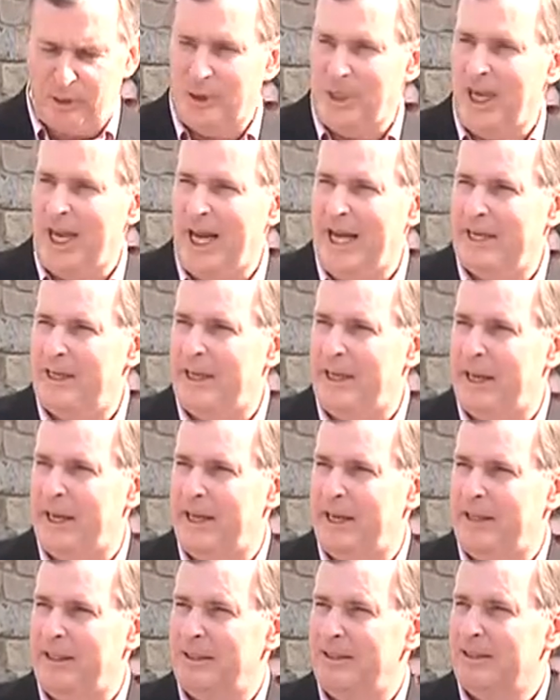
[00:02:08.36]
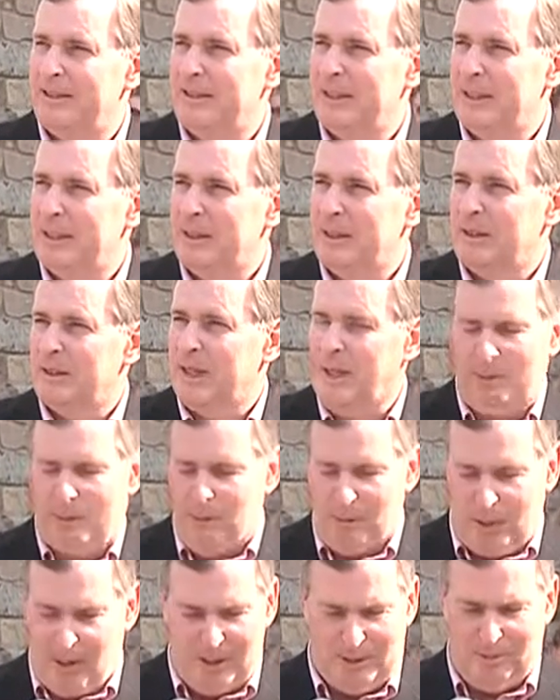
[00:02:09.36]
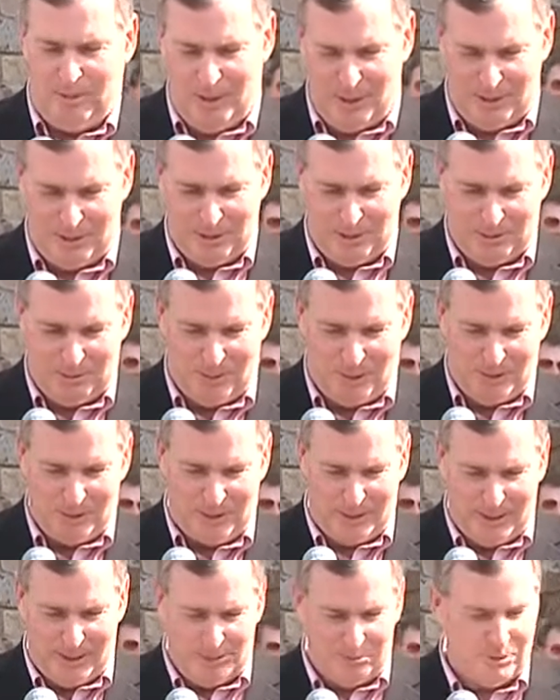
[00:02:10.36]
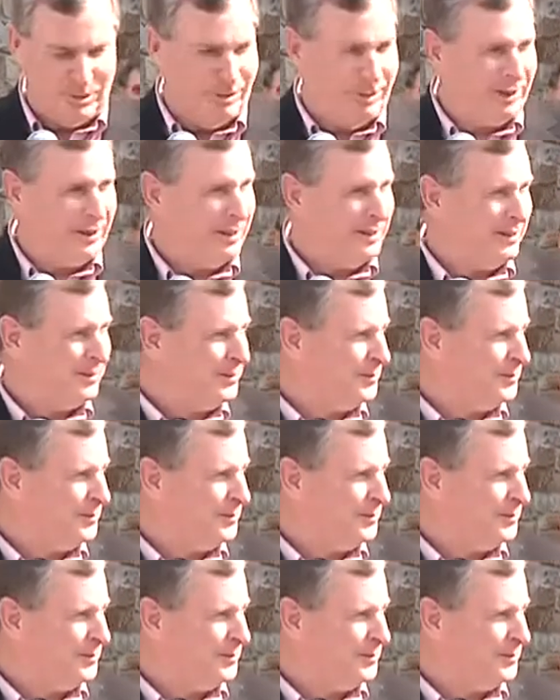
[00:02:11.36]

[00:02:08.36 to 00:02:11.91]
July day. March day, I'm sorry.